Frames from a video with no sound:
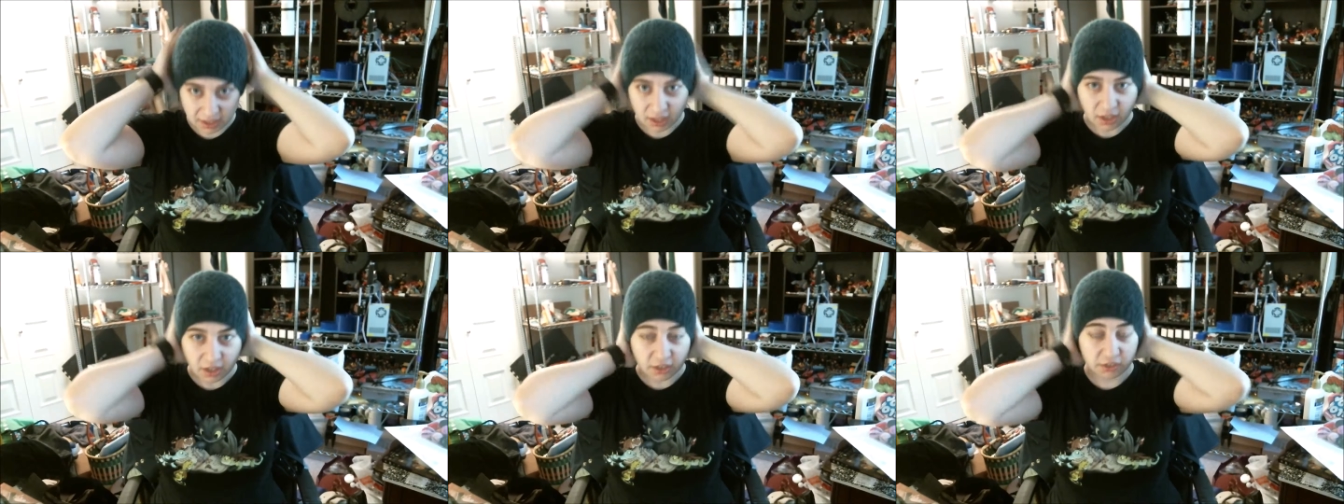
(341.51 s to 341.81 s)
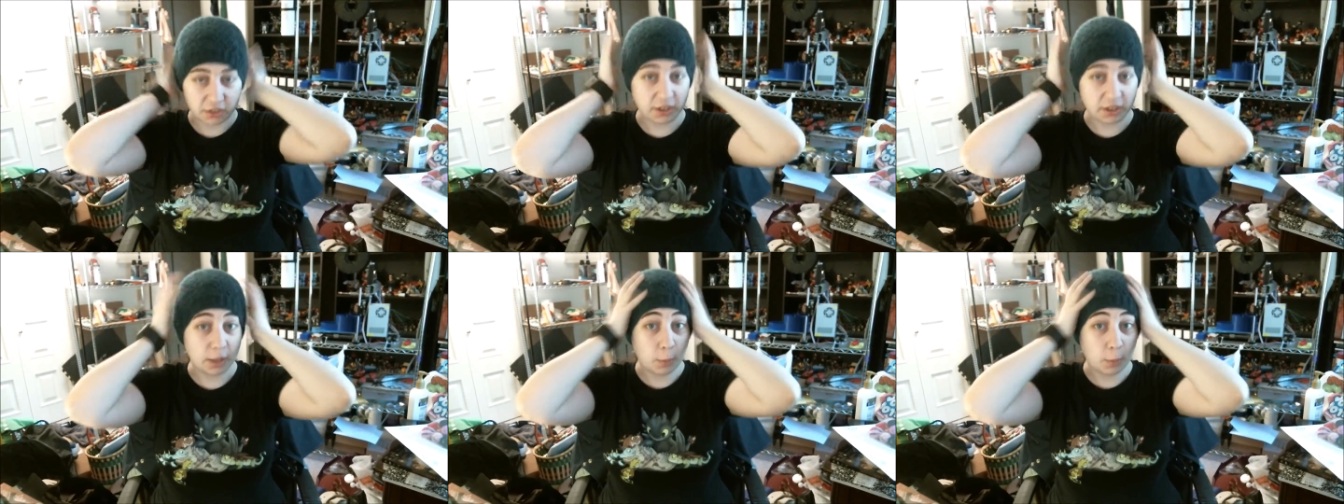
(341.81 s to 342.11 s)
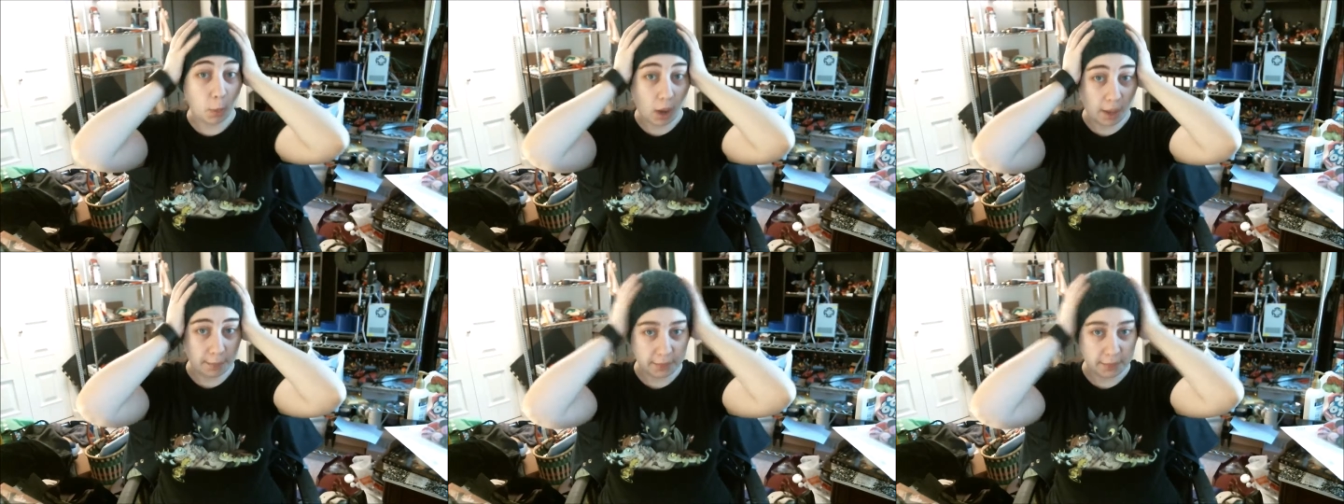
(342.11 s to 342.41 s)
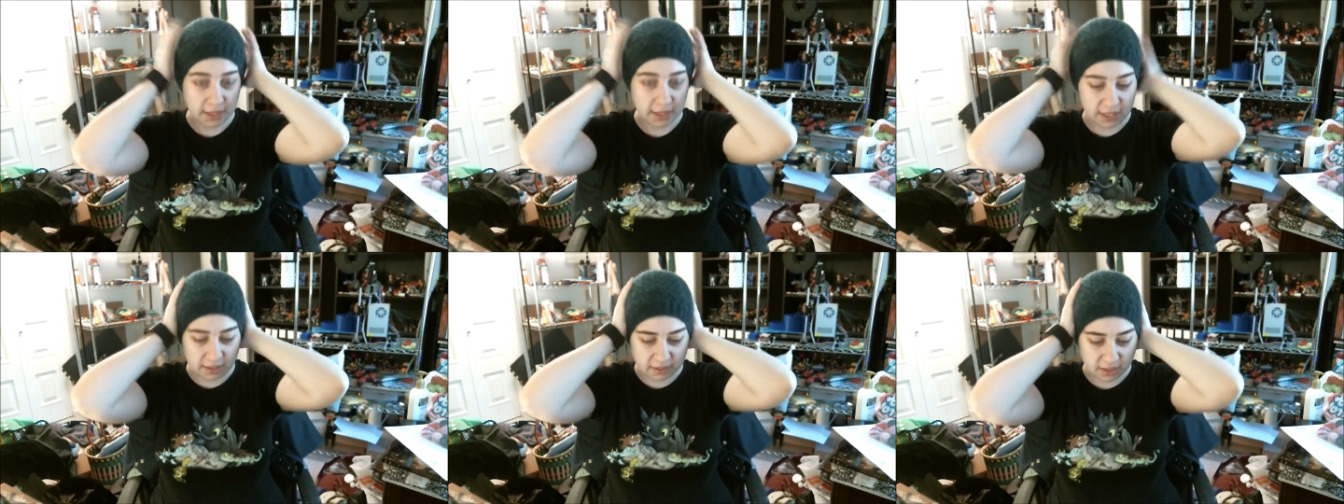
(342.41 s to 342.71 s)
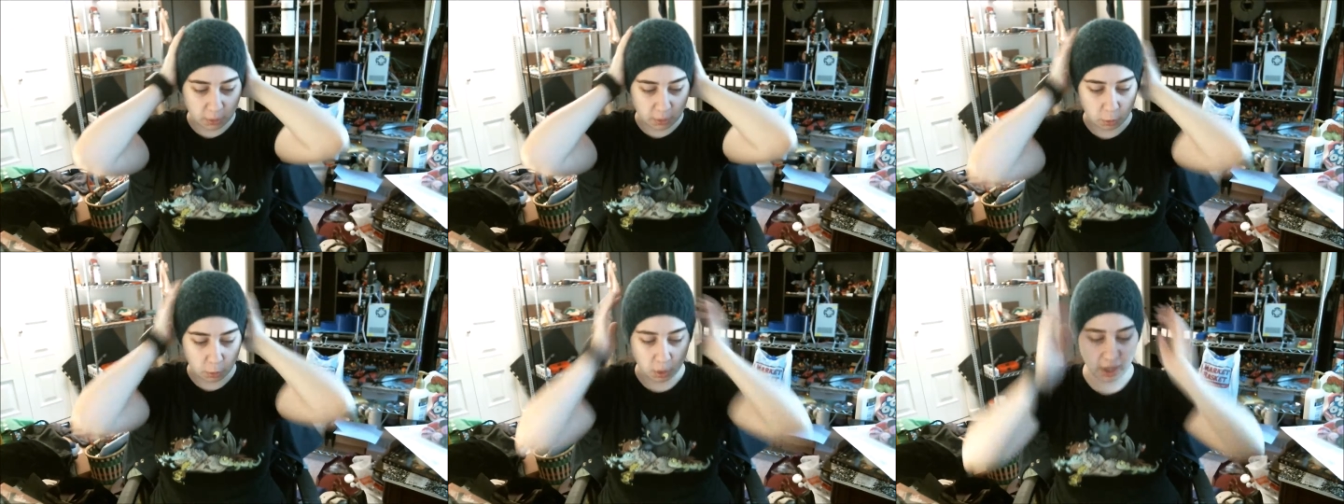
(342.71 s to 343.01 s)
So they want me,
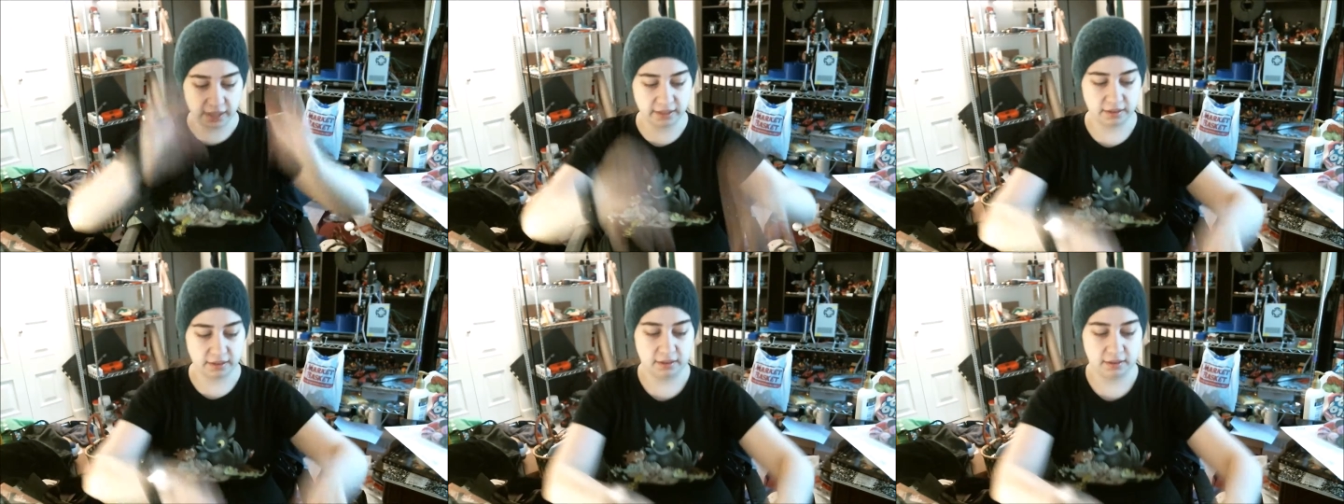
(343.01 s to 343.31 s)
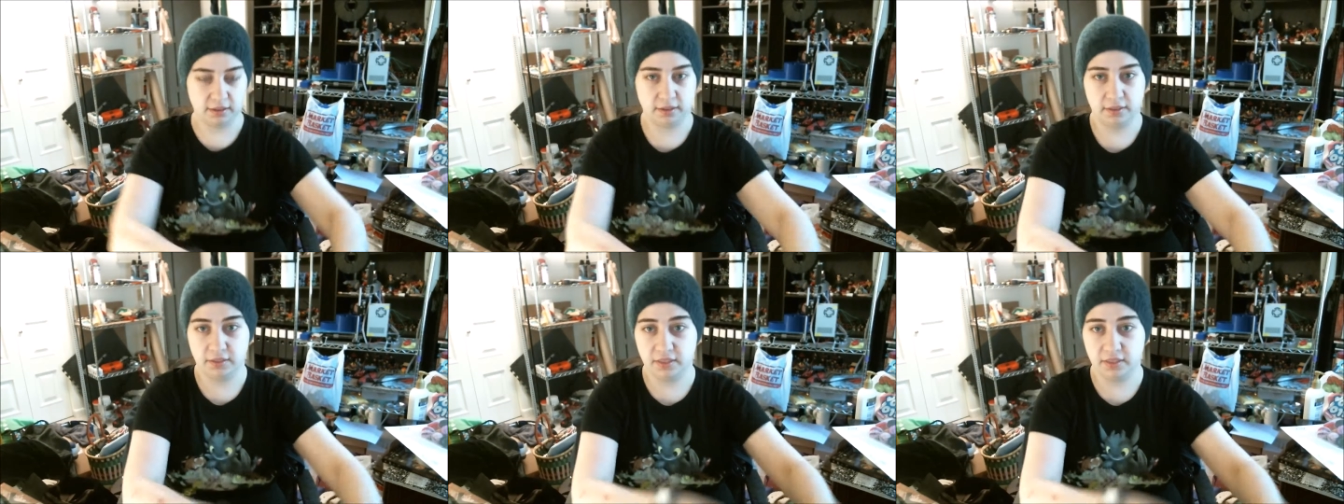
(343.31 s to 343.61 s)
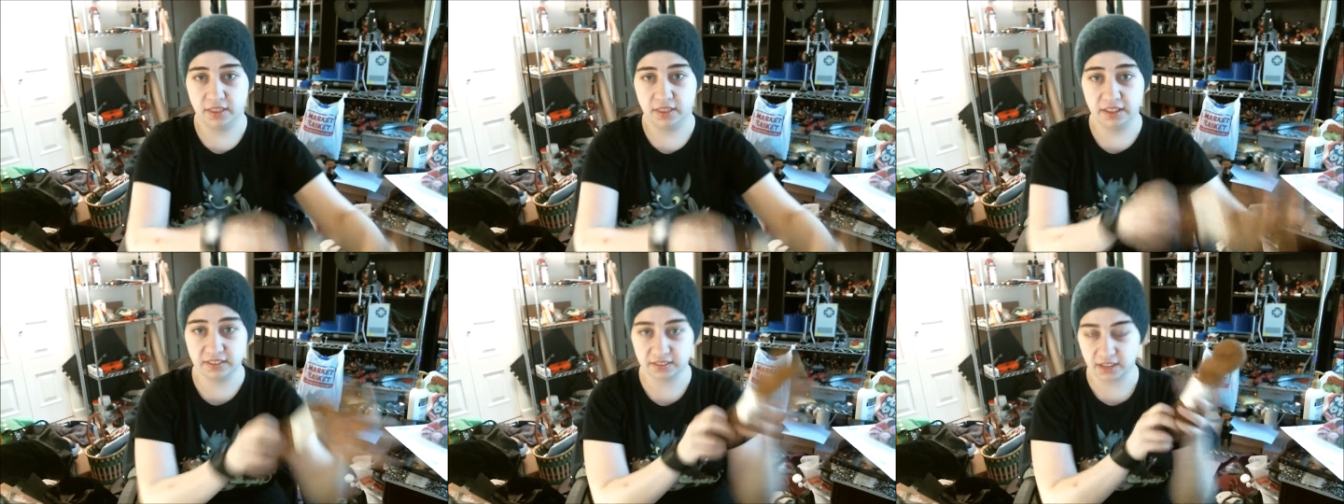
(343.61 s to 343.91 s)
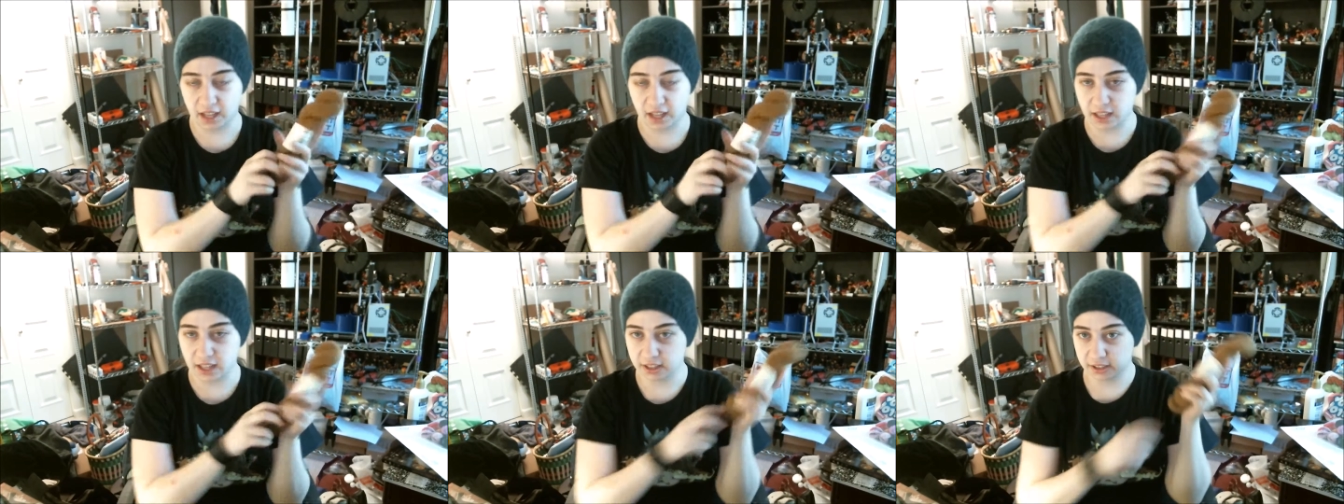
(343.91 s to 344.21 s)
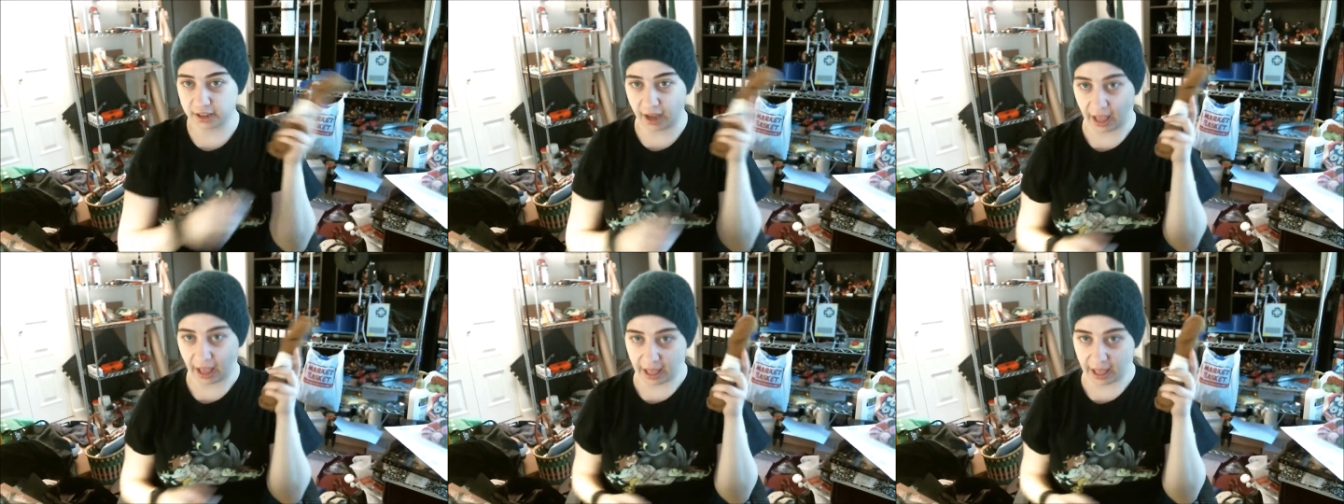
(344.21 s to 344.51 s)
they want this
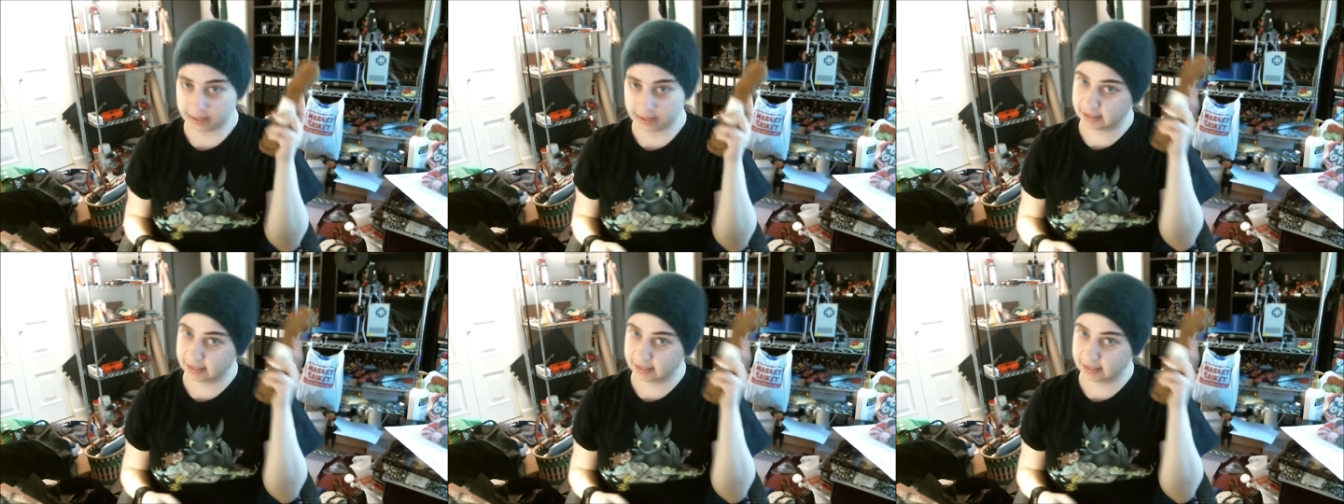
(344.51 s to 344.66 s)
color hat,